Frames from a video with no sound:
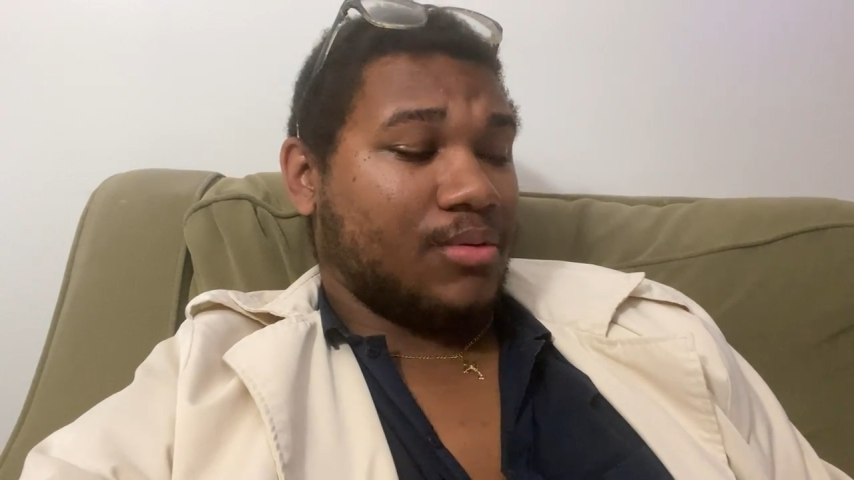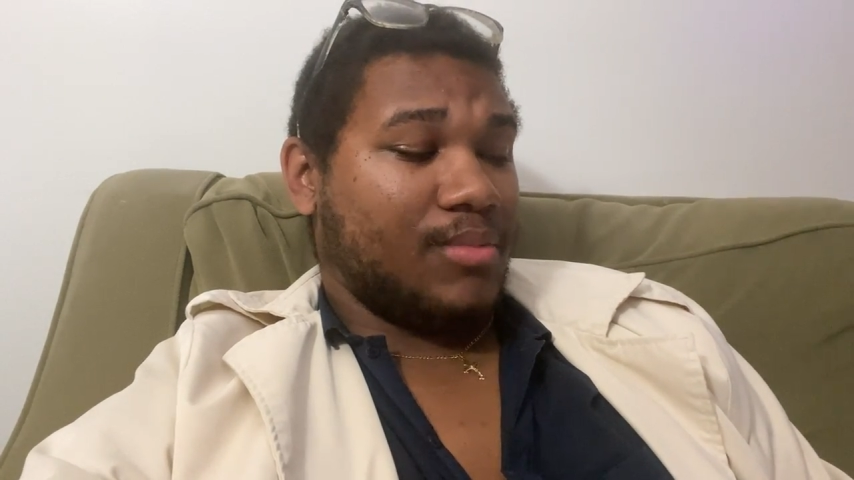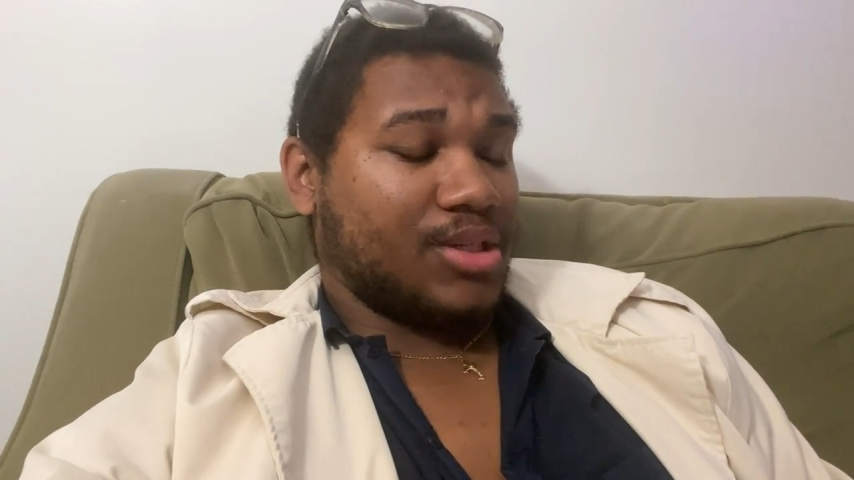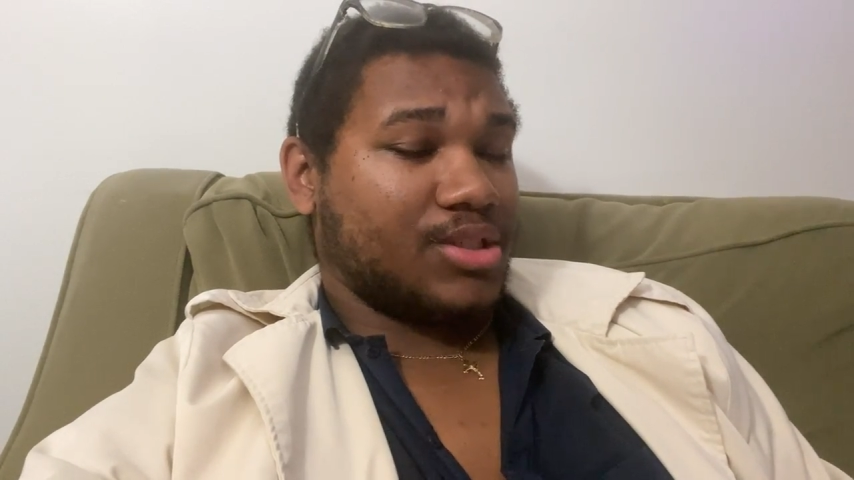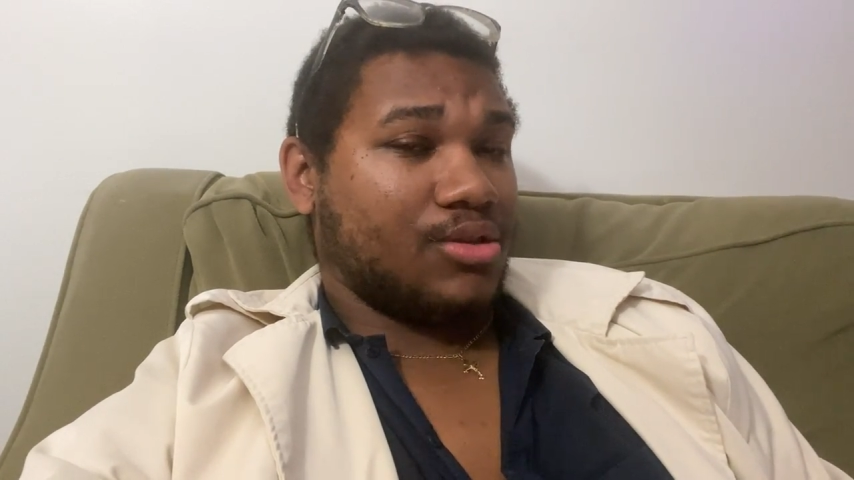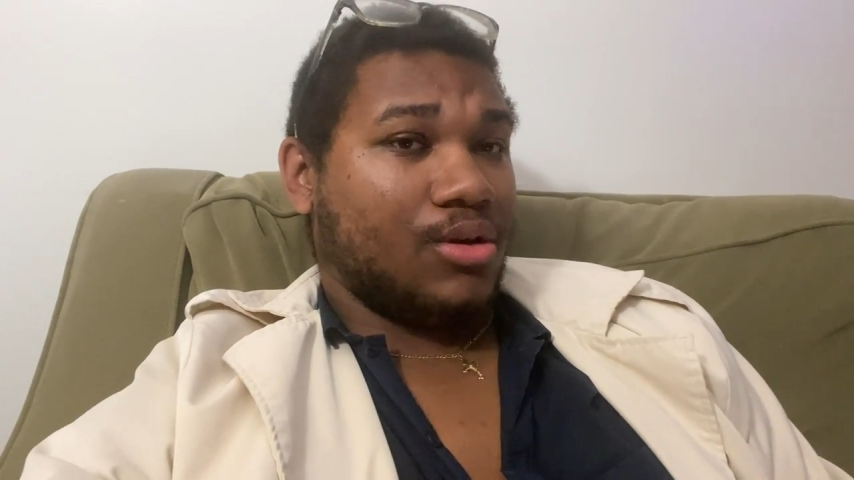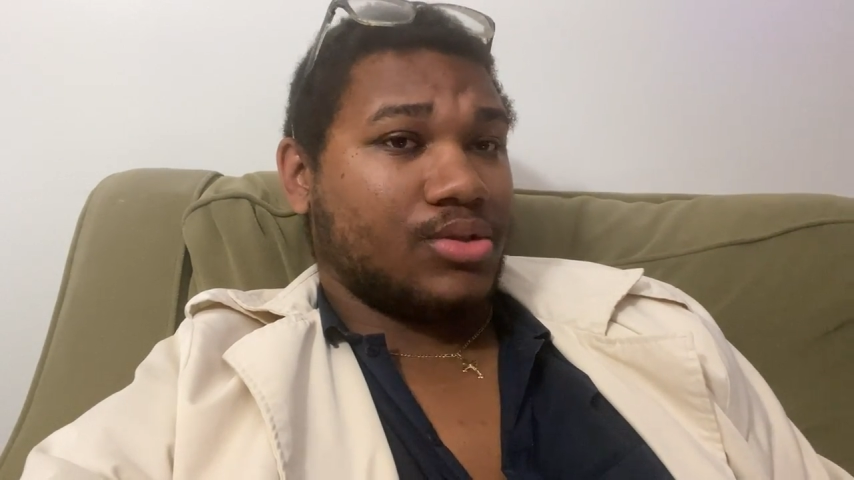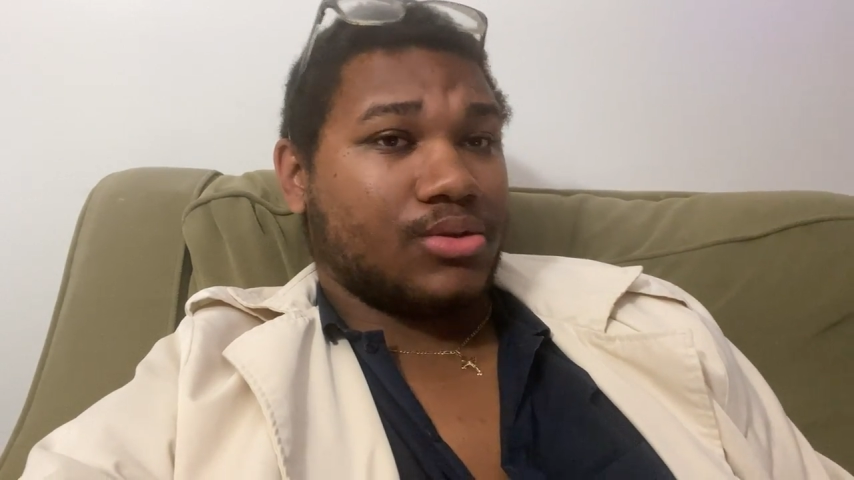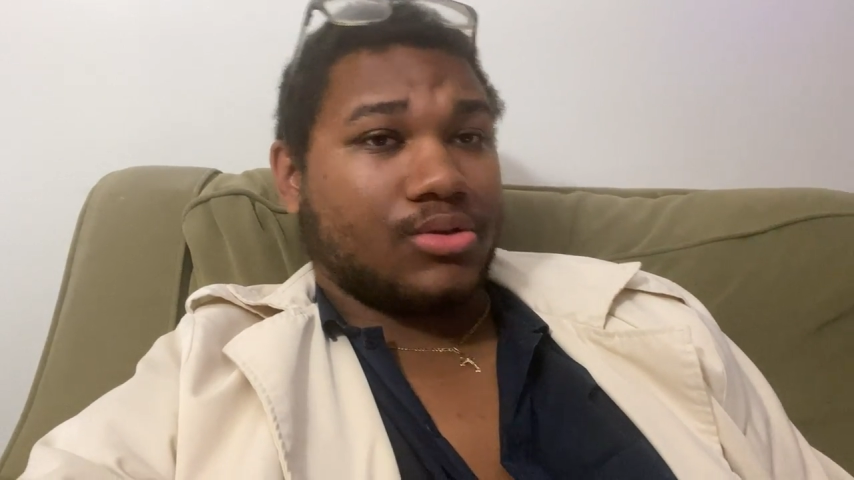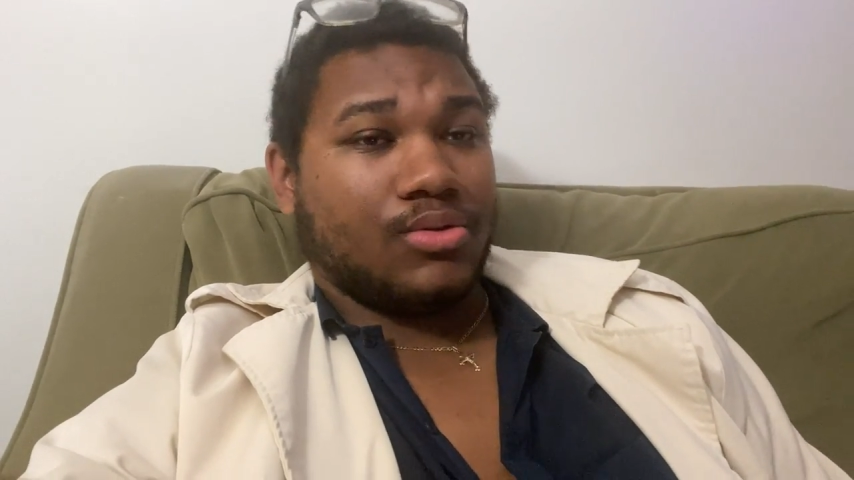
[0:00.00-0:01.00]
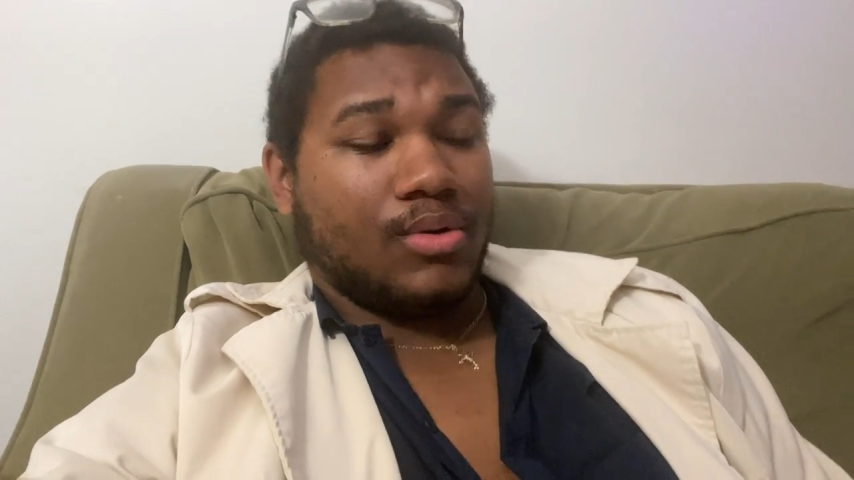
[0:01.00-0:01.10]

were much closer to